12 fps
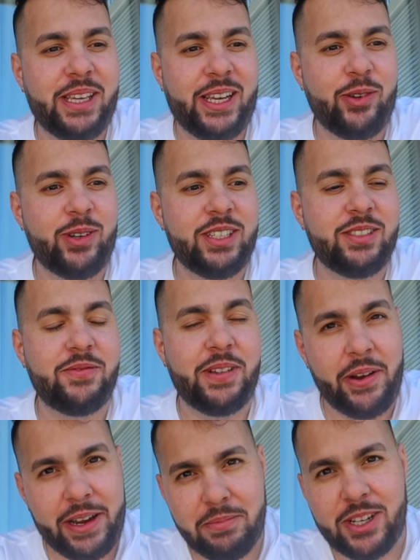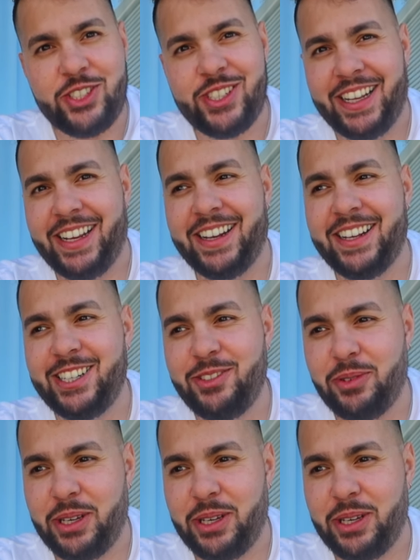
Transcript: It was very much needed.